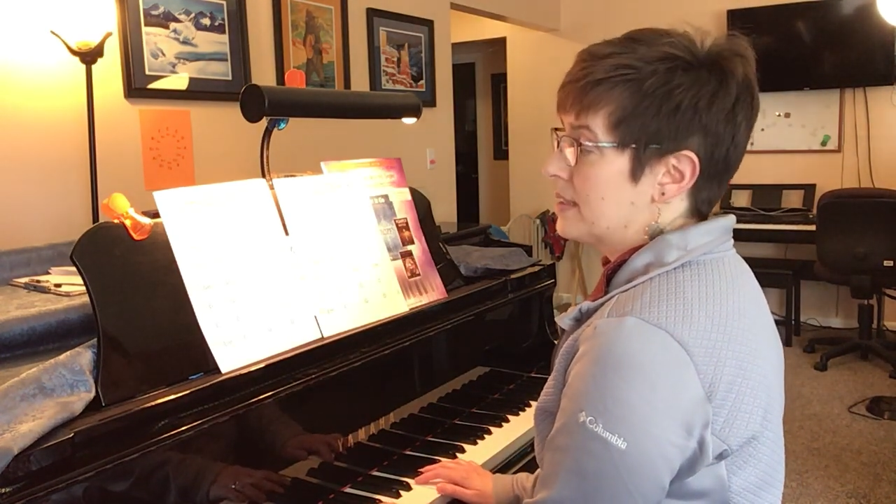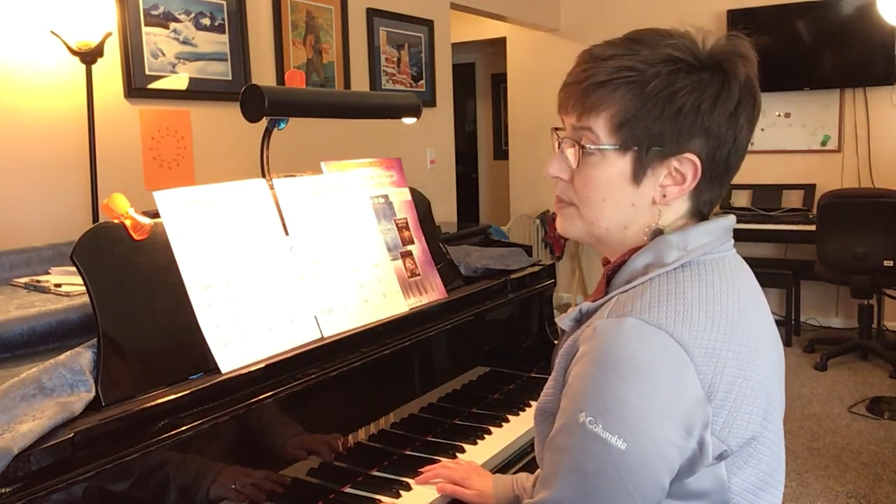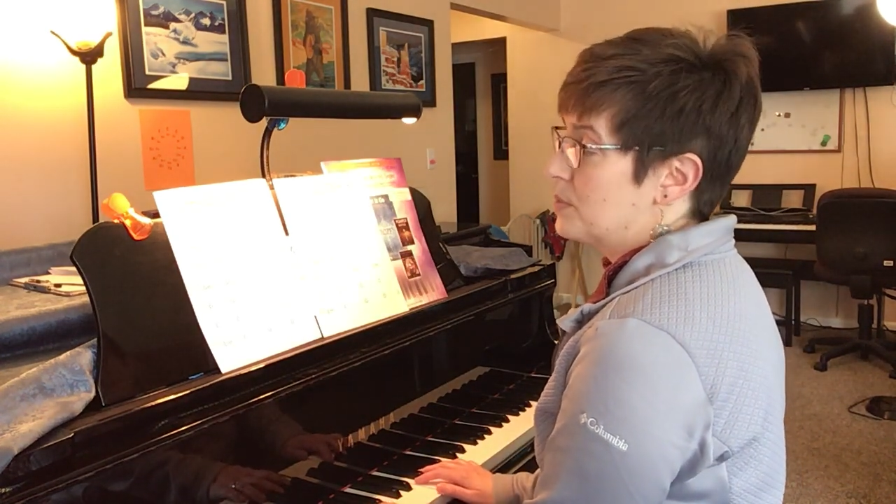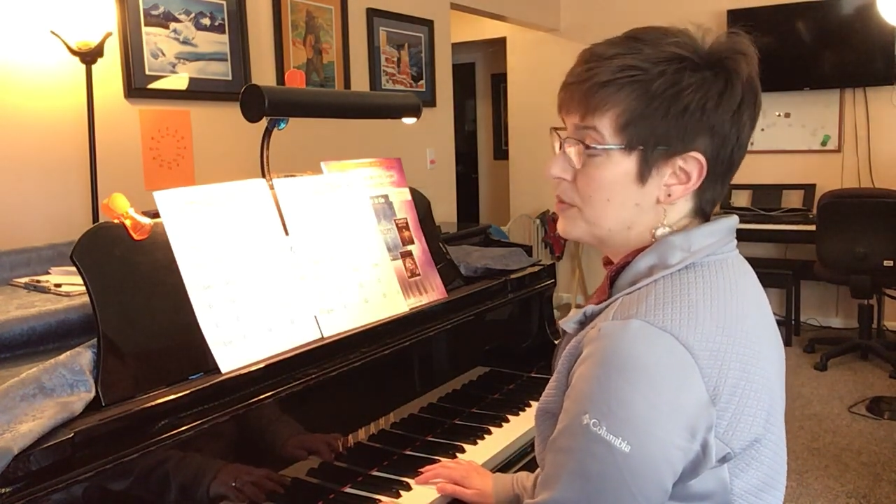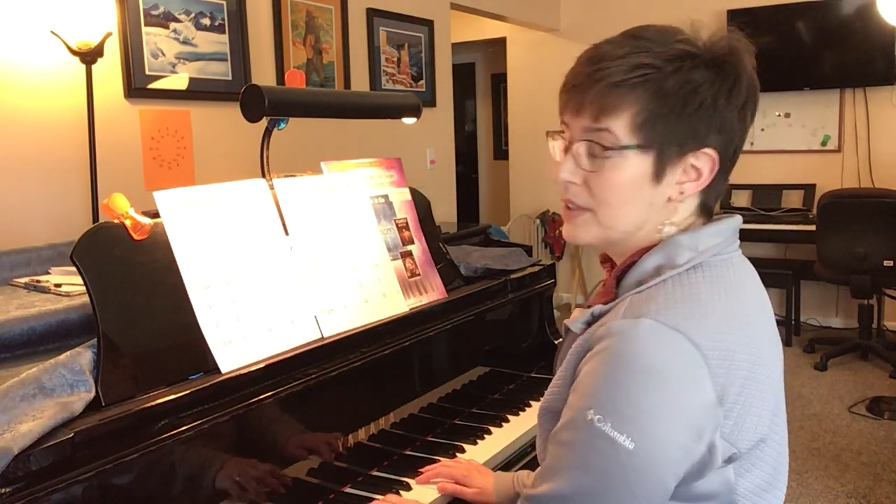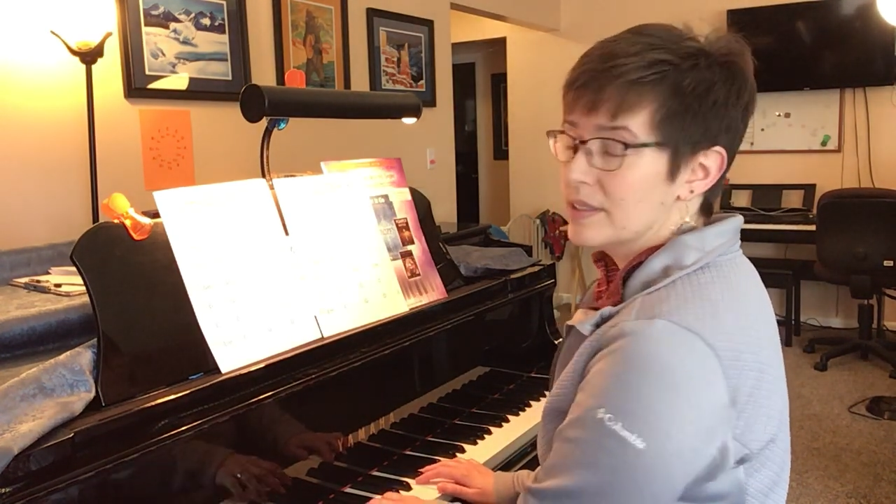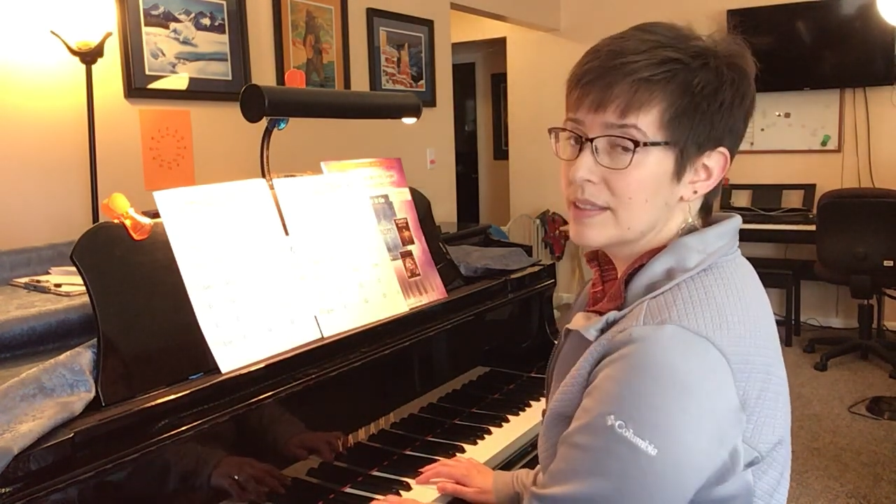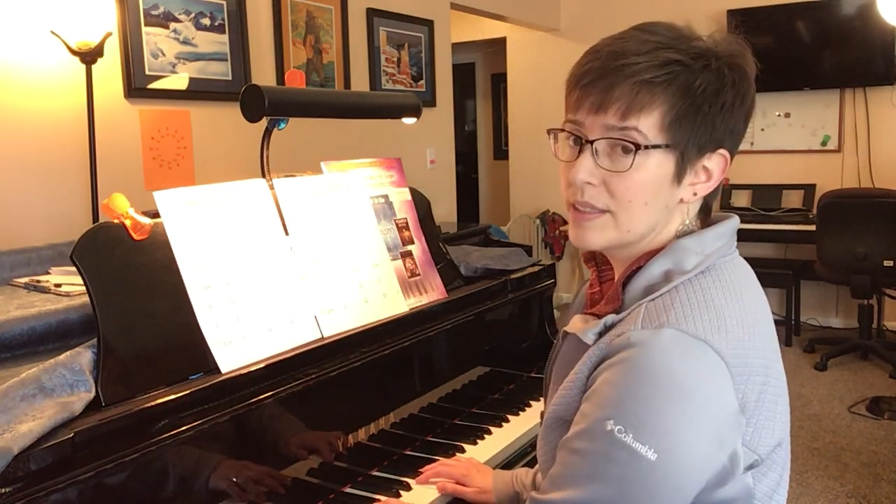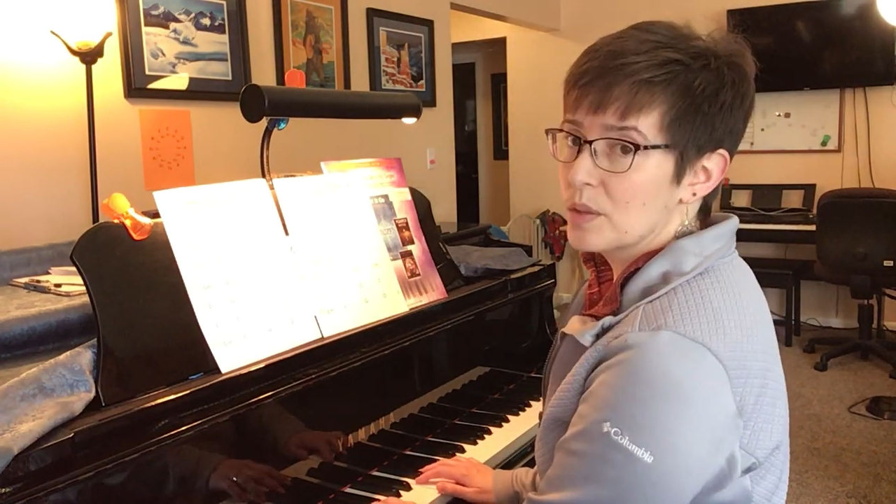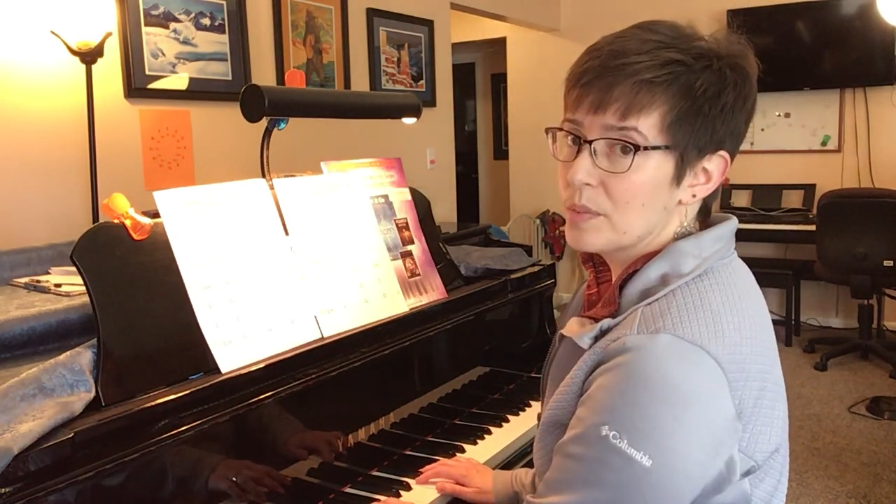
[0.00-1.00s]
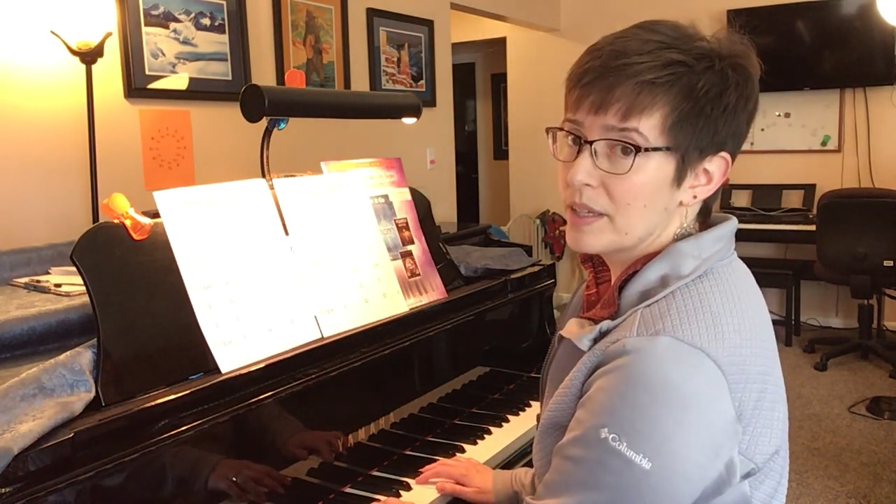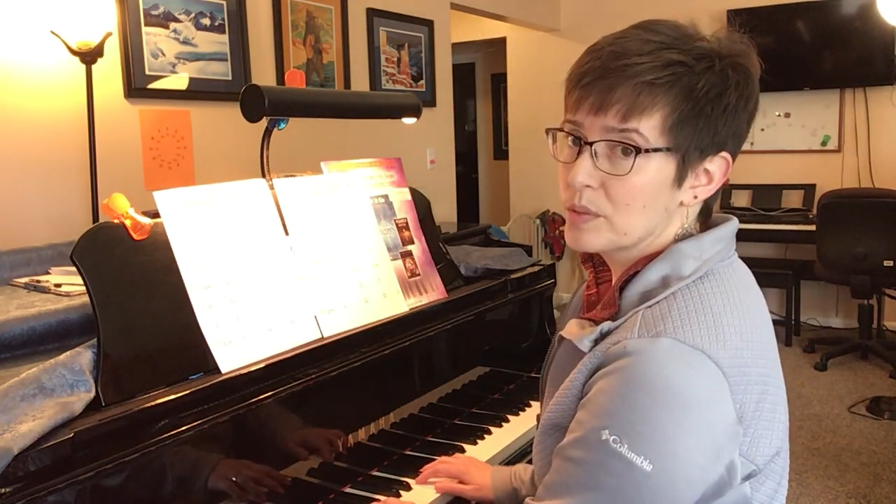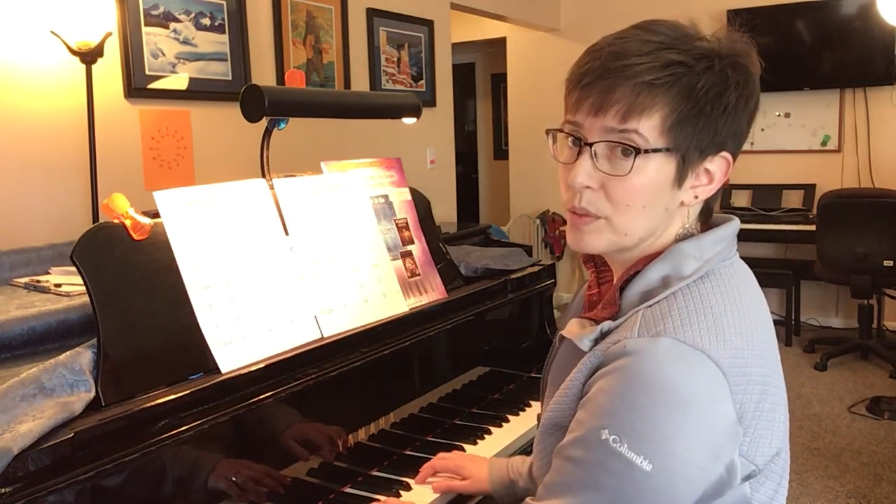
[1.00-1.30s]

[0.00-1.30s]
moving to C home bass,